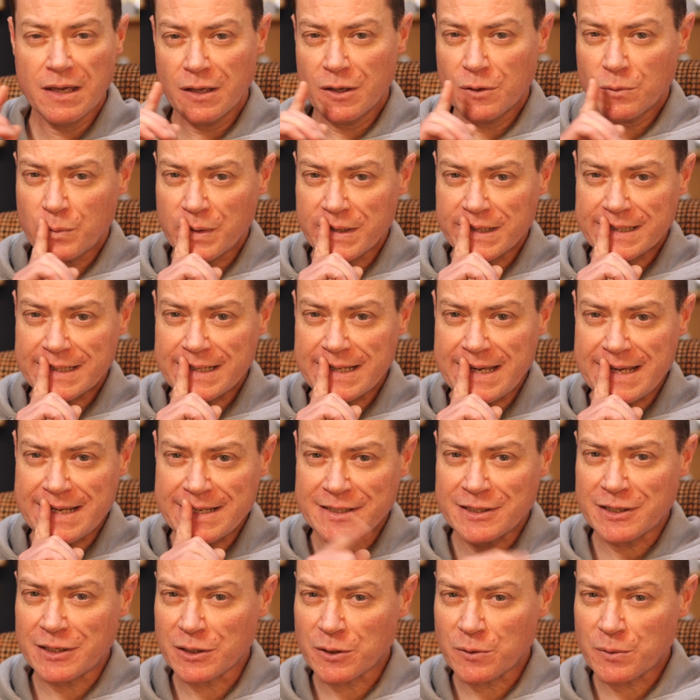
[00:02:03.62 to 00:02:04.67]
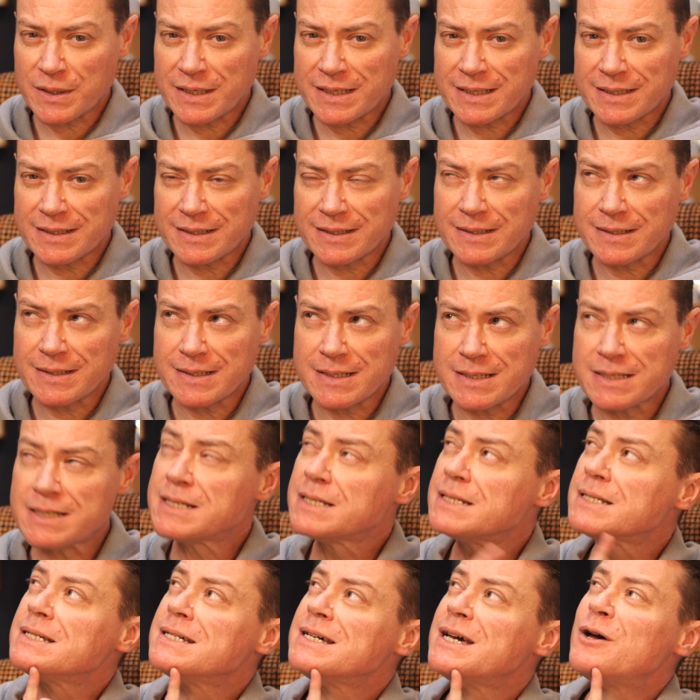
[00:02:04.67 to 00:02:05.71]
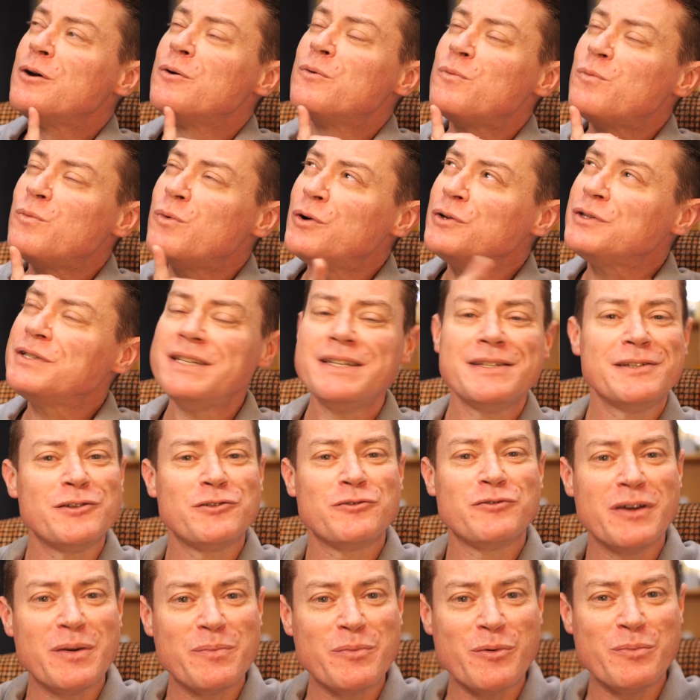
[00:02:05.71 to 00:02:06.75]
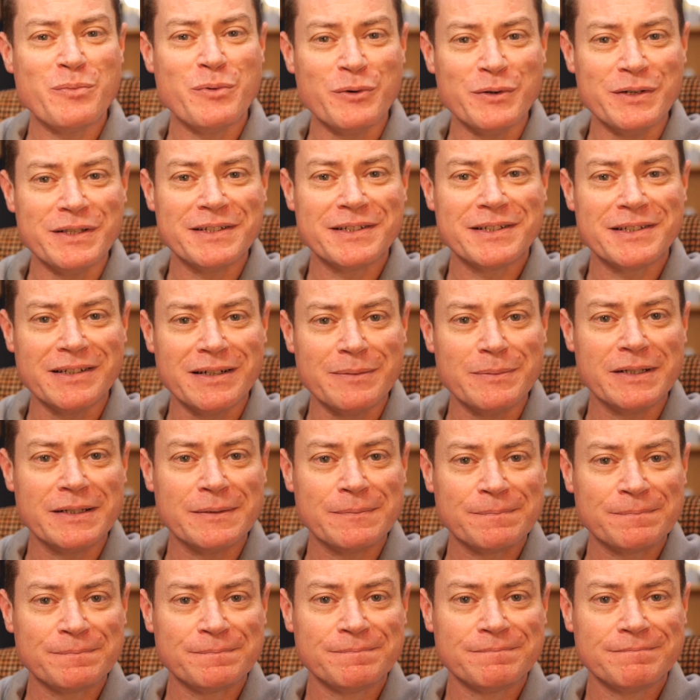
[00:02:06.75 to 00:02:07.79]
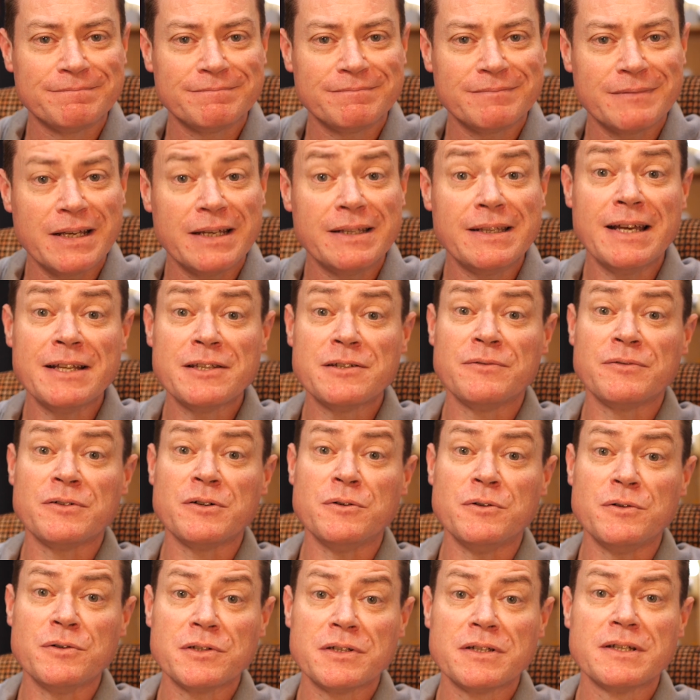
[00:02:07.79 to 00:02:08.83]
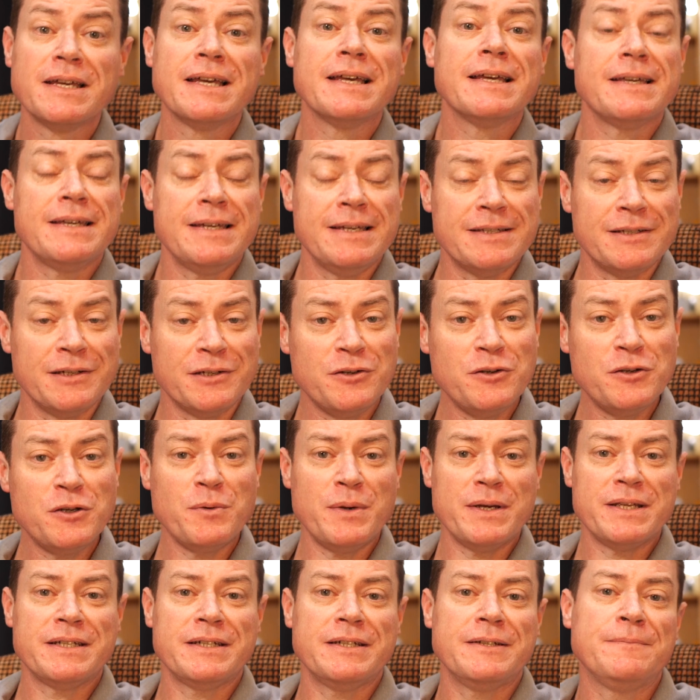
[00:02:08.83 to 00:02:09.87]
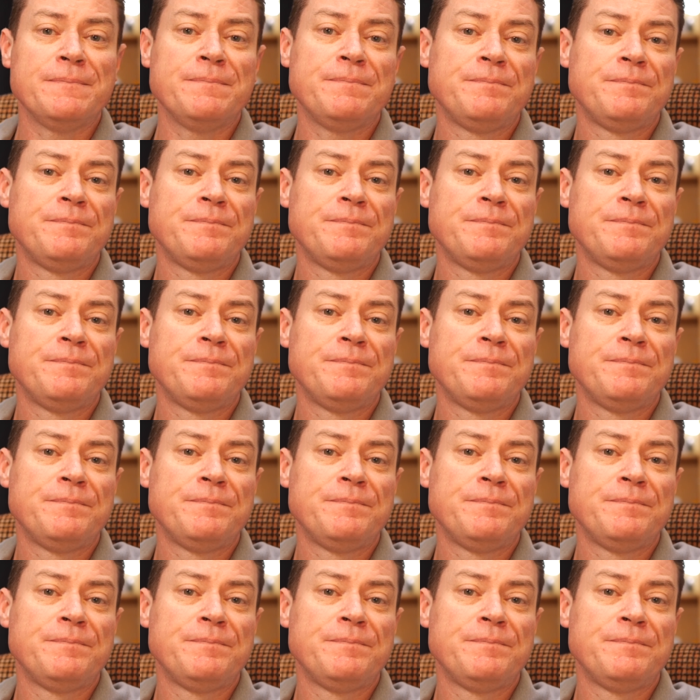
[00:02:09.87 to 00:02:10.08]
Which leads to the question, what is a triple point, Simon? And that, of course, is a good question.